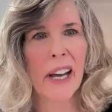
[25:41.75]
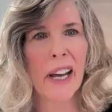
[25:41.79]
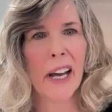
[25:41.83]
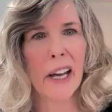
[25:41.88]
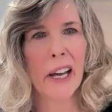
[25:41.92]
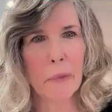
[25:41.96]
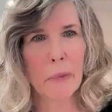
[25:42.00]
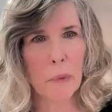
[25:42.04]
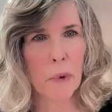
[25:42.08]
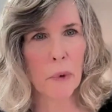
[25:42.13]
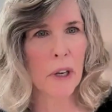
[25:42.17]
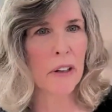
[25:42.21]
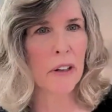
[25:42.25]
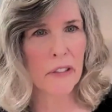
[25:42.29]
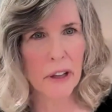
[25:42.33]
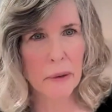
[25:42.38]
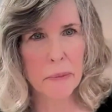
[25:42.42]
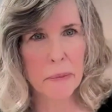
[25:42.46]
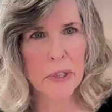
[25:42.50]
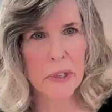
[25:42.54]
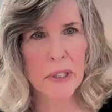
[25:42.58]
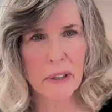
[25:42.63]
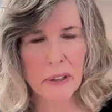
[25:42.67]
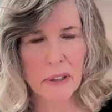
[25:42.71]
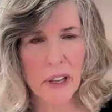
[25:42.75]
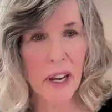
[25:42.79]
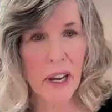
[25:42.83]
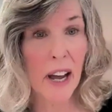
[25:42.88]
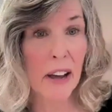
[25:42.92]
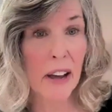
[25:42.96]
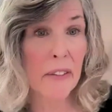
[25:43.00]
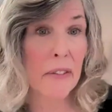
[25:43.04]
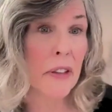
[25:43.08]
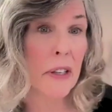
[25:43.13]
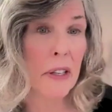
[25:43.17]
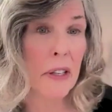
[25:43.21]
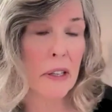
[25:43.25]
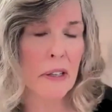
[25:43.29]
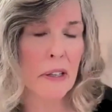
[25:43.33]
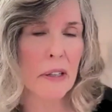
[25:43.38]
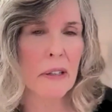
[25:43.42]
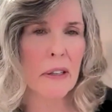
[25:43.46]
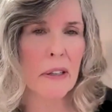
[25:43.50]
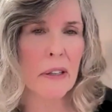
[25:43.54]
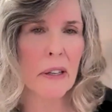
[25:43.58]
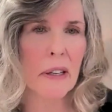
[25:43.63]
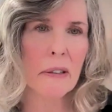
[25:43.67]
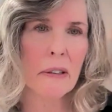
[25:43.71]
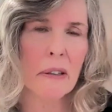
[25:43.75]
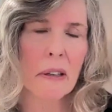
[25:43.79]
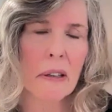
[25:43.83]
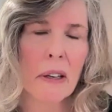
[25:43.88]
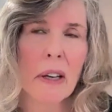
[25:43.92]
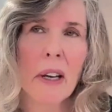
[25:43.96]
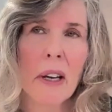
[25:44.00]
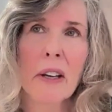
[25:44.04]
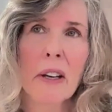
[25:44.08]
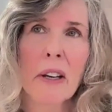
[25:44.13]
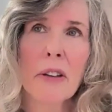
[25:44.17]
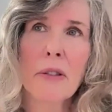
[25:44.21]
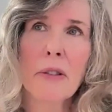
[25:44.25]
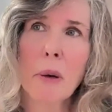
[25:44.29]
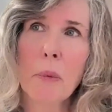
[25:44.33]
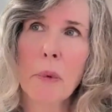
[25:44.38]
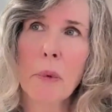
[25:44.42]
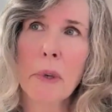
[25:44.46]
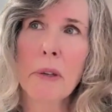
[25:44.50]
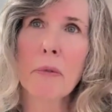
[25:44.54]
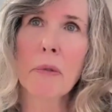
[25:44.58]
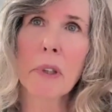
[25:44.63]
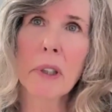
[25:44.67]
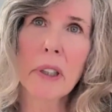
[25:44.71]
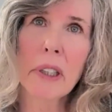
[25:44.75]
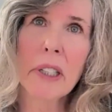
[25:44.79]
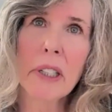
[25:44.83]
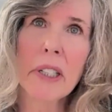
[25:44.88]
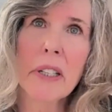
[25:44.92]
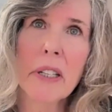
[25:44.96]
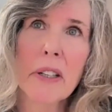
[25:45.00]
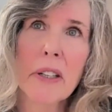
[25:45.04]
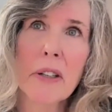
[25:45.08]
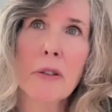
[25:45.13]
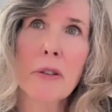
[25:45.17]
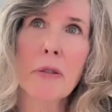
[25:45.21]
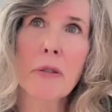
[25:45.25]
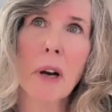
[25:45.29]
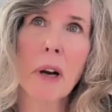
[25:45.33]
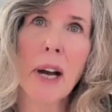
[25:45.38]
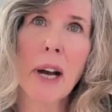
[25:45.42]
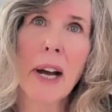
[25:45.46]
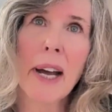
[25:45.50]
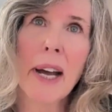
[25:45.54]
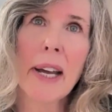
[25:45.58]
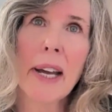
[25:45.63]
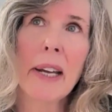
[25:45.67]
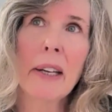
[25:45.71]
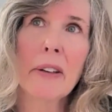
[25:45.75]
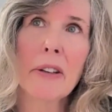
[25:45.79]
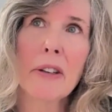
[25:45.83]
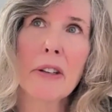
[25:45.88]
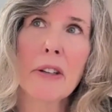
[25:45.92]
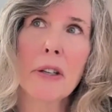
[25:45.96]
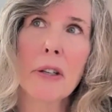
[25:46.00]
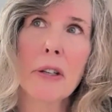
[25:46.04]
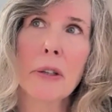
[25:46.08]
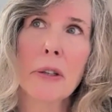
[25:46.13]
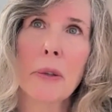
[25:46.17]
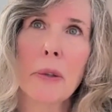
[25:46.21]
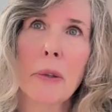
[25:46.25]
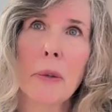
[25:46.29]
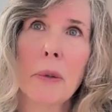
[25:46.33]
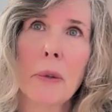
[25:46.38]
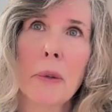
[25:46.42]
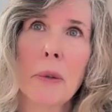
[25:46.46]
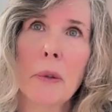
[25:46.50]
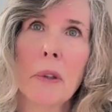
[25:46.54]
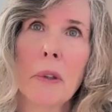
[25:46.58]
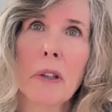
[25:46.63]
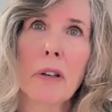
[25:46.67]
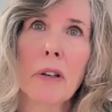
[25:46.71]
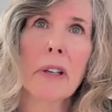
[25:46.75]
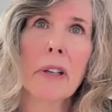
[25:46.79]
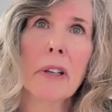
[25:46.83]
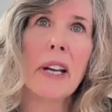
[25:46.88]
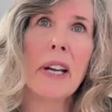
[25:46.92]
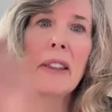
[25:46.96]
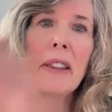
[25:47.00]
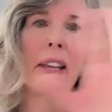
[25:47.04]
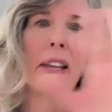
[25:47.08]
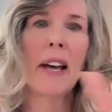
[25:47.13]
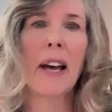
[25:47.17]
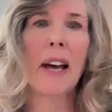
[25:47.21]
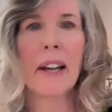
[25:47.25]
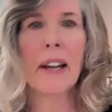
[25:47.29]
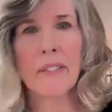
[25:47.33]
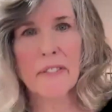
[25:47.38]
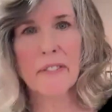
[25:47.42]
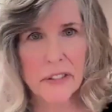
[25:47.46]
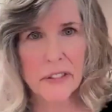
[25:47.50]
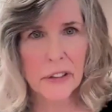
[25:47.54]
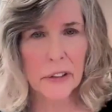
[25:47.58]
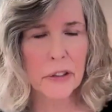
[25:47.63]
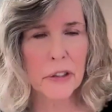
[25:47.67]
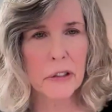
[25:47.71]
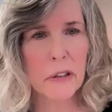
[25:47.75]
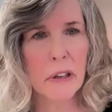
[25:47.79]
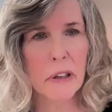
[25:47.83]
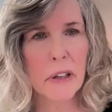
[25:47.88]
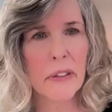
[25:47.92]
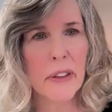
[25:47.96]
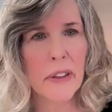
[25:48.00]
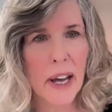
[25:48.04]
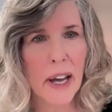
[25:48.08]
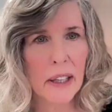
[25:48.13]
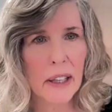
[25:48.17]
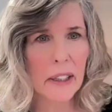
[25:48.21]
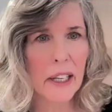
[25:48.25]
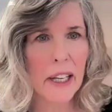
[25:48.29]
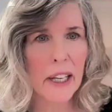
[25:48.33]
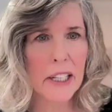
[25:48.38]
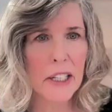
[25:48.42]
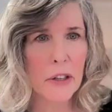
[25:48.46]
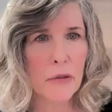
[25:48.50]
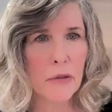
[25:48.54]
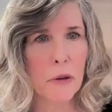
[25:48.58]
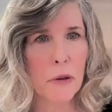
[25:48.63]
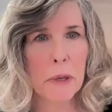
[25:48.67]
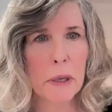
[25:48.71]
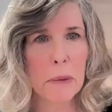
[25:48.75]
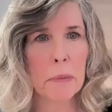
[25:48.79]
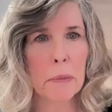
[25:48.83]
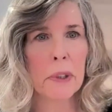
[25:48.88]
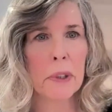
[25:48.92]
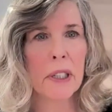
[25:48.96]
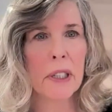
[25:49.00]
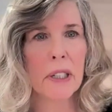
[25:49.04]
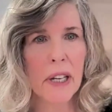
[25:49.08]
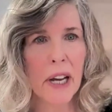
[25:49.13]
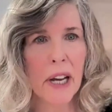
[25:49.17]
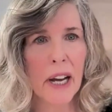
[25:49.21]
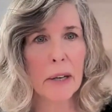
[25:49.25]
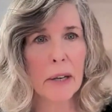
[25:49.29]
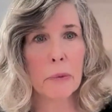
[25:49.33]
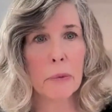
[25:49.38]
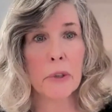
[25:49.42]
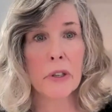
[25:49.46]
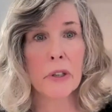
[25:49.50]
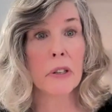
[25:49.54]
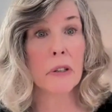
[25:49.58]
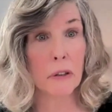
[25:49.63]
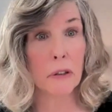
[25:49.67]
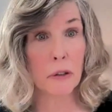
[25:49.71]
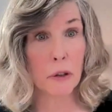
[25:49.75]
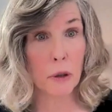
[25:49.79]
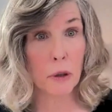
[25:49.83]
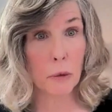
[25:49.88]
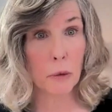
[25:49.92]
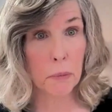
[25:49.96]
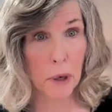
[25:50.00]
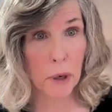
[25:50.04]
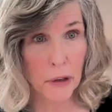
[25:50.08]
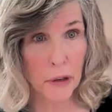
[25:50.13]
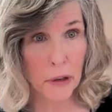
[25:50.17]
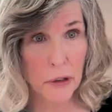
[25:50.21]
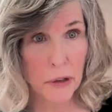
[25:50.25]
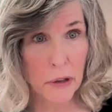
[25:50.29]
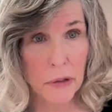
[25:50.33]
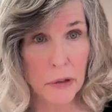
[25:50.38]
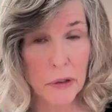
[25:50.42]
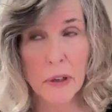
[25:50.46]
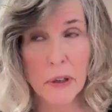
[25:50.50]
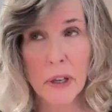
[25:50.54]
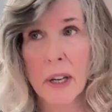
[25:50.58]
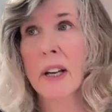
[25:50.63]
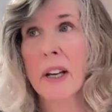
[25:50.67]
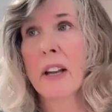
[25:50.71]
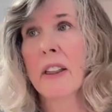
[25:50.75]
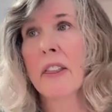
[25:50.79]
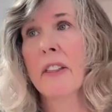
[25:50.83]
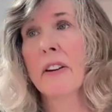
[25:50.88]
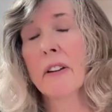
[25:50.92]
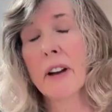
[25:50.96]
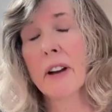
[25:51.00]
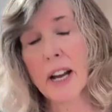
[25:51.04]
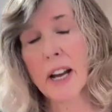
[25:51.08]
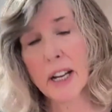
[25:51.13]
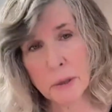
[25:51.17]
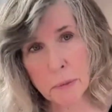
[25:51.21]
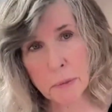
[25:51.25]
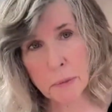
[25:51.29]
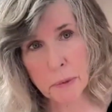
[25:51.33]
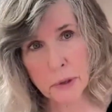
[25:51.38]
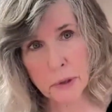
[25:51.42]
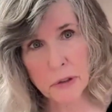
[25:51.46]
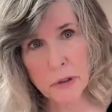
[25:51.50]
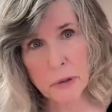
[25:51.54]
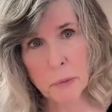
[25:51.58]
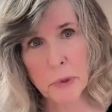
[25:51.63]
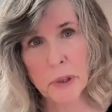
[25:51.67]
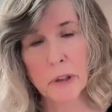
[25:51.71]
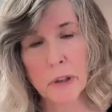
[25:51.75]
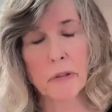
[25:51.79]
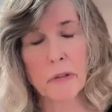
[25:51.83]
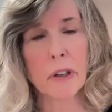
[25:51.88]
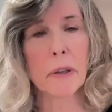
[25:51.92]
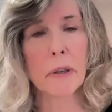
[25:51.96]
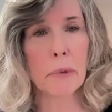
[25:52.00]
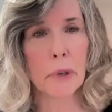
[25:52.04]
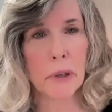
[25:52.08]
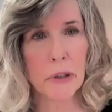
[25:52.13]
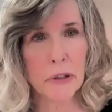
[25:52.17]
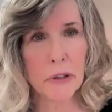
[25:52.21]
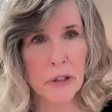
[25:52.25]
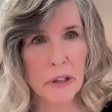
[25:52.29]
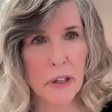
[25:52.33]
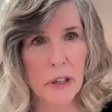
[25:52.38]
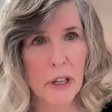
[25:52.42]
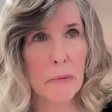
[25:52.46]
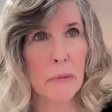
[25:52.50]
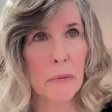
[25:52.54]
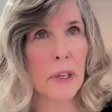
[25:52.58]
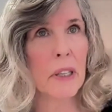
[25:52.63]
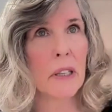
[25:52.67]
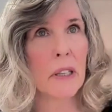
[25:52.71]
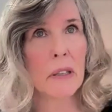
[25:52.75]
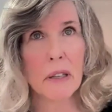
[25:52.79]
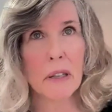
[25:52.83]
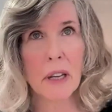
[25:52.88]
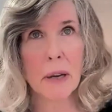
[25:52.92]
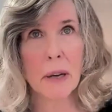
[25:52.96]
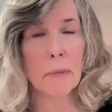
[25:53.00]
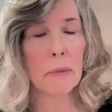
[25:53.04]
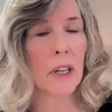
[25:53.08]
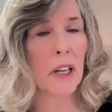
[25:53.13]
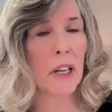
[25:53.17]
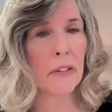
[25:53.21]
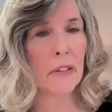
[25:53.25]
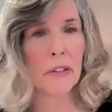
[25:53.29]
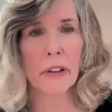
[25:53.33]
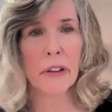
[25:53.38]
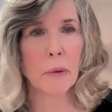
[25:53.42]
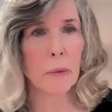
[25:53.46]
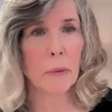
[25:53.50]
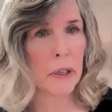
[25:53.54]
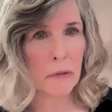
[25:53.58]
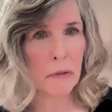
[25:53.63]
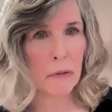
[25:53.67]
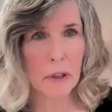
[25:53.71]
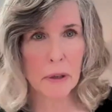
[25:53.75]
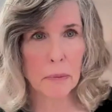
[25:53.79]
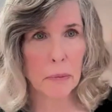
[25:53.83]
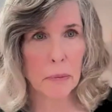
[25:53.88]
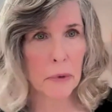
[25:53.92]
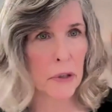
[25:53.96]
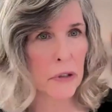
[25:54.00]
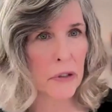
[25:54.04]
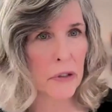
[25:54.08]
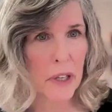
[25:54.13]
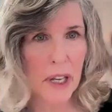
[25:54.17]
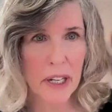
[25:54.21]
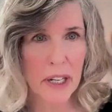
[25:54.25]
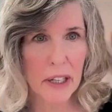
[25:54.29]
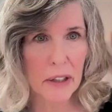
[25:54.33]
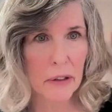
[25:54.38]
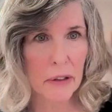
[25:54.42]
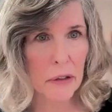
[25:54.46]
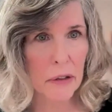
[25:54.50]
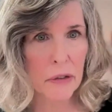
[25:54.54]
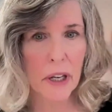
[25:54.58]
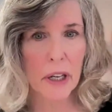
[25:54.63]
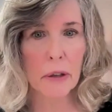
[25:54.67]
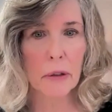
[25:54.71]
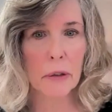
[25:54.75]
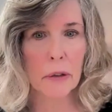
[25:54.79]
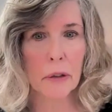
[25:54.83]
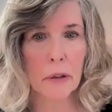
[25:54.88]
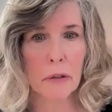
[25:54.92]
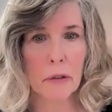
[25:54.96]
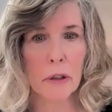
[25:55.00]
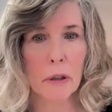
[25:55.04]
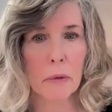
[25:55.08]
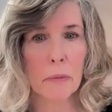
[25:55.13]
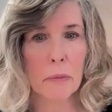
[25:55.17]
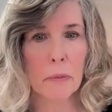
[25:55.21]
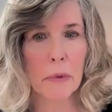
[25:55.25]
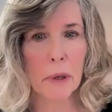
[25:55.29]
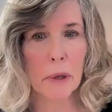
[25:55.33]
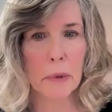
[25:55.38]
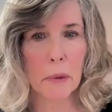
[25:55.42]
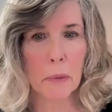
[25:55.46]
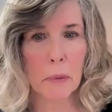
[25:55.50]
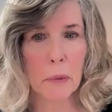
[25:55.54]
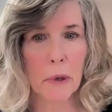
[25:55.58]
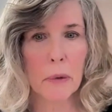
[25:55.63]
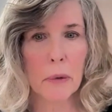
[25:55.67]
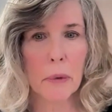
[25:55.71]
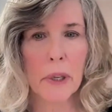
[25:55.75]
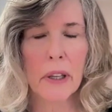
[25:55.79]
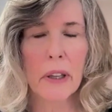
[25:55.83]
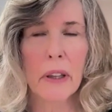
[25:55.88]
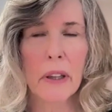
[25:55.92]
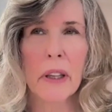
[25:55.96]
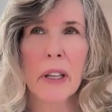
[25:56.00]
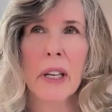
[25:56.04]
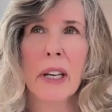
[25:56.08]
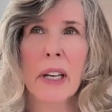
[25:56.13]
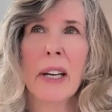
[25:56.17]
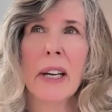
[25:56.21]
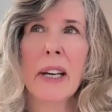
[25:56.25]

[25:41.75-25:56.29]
And one of them is that they have this disease. So we really did try to create that filter and that lens for people at Dine, which is, look, they're partners, they're experts. We reimburse them at the same level that we reimburse any other stakeholder group that we work with.